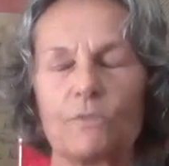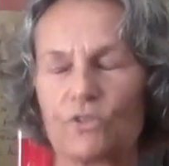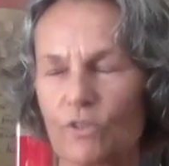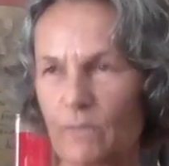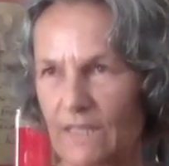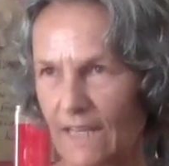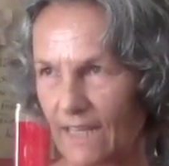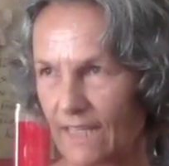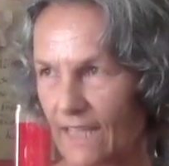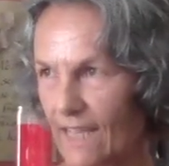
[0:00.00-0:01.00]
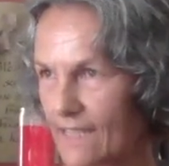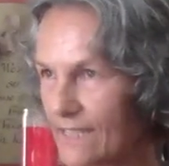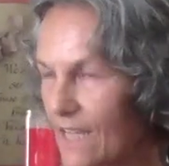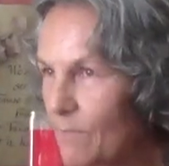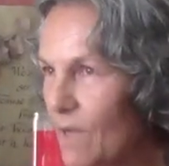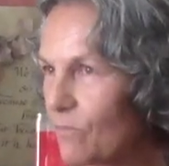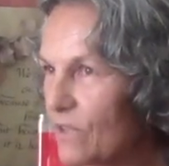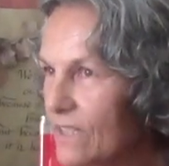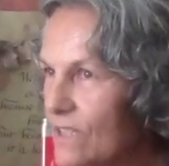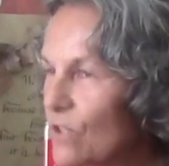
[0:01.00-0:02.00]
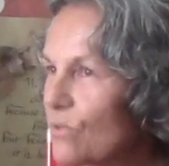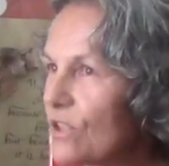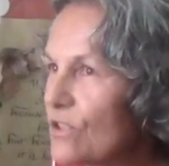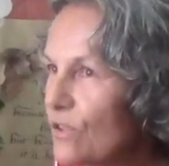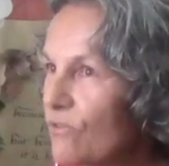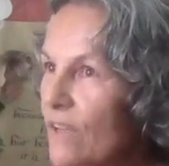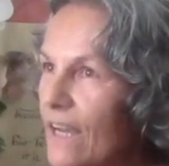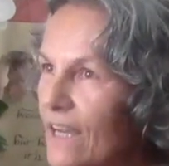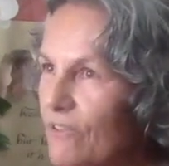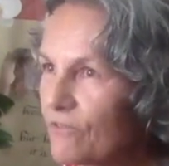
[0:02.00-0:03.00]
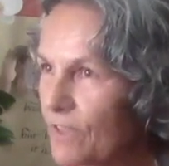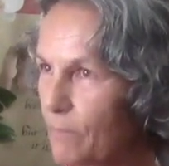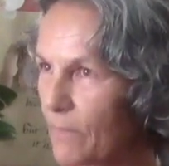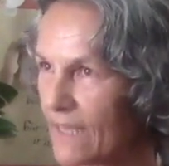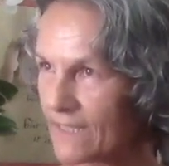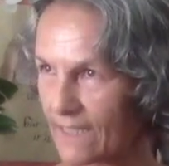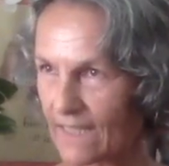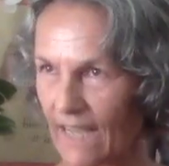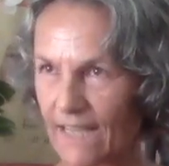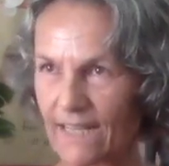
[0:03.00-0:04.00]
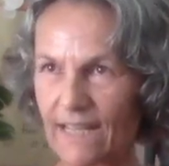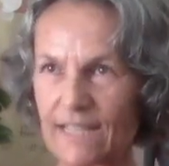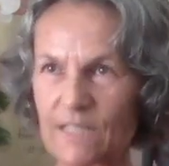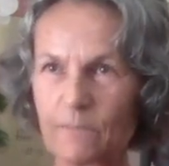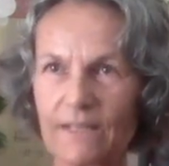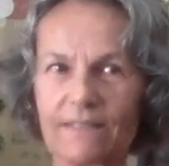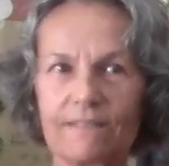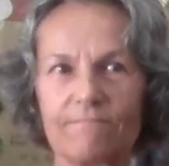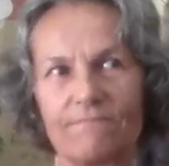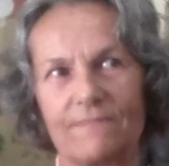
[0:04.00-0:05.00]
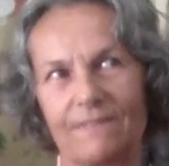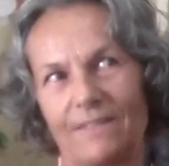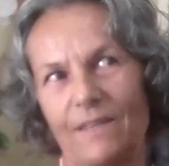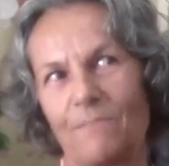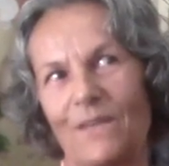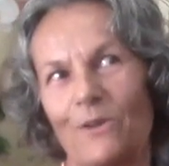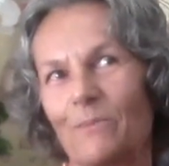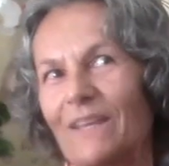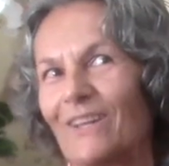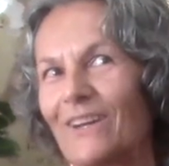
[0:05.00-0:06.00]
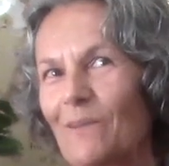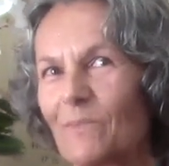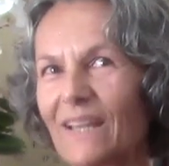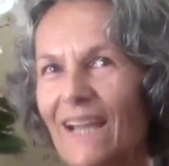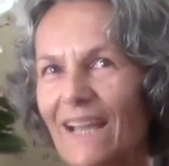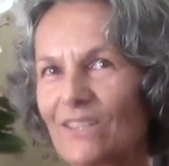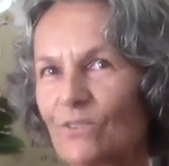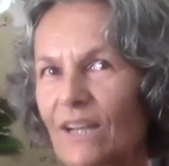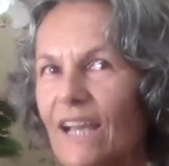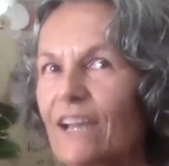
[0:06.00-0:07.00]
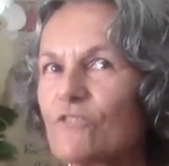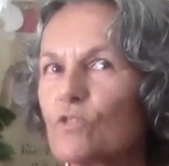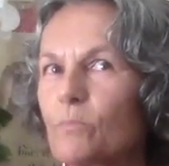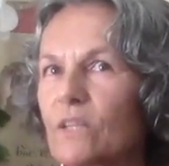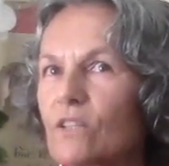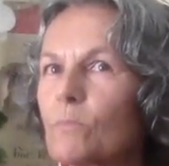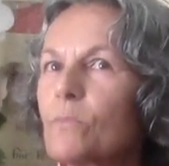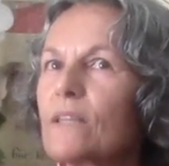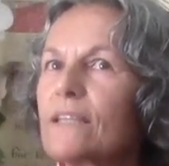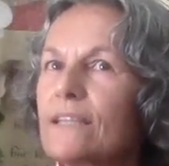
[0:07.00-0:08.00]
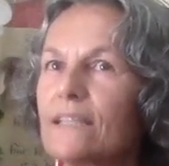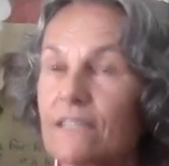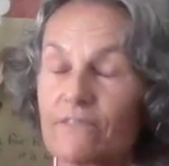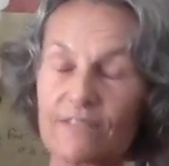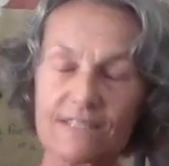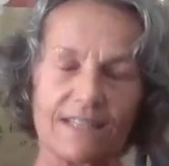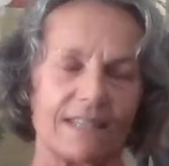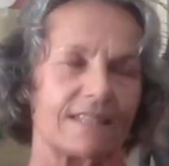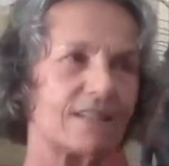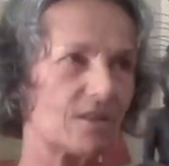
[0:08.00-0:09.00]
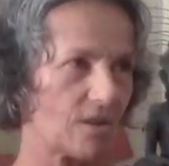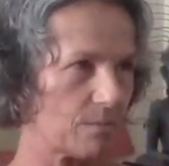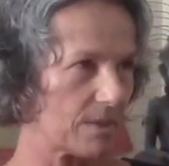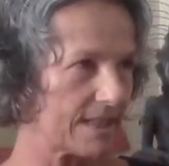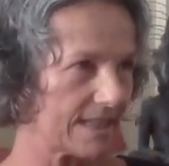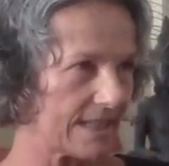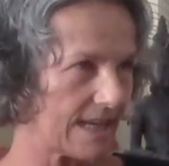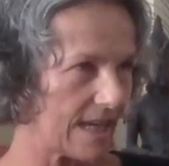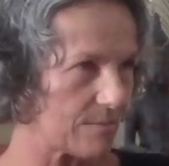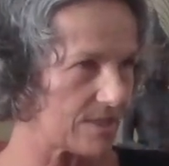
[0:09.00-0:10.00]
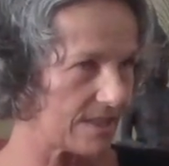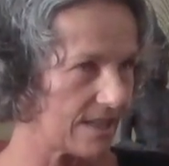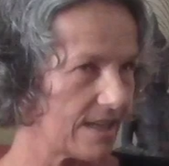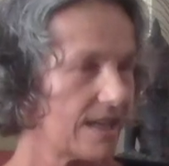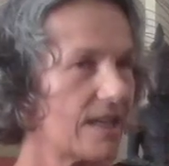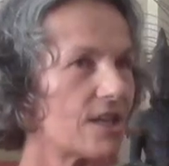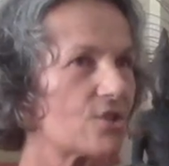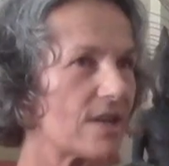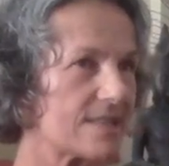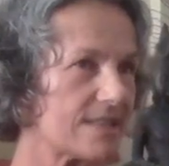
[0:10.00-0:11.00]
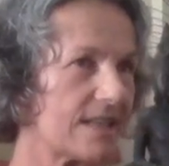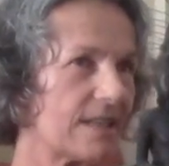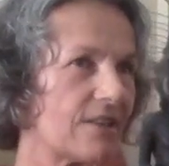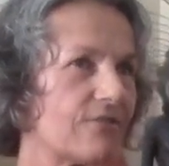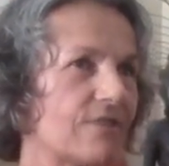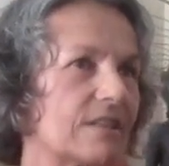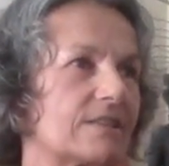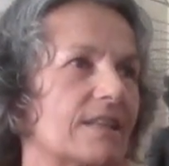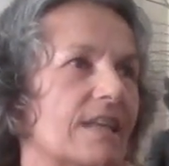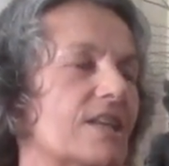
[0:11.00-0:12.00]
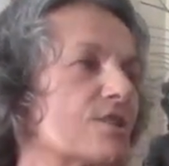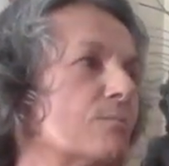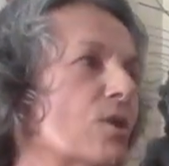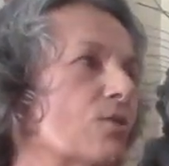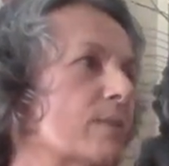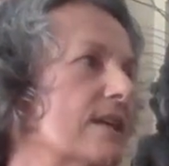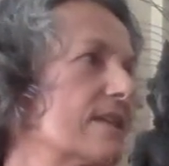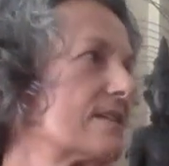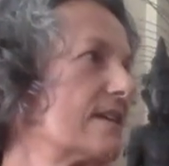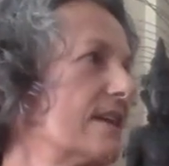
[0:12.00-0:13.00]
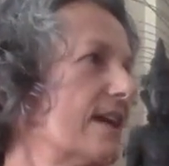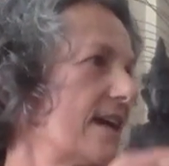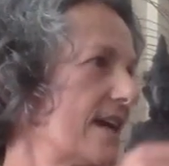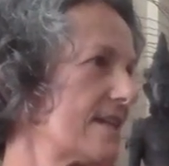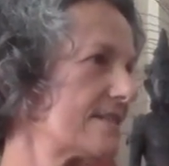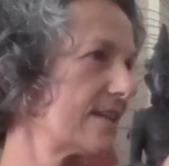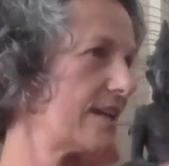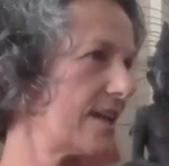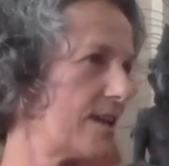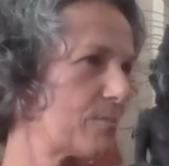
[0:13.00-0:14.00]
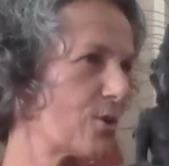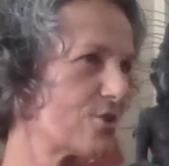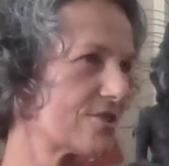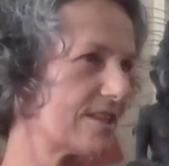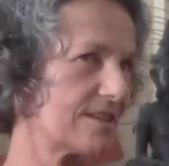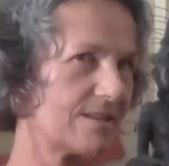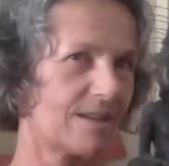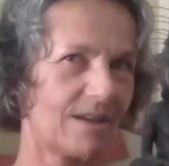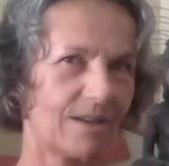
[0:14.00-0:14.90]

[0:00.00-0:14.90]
Bert Hellinger has come up with these orders of love, the basic guidelines, but they may or may not apply. So I have to be completely, as a facilitator, completely empty, trusting in the field that each moment as a person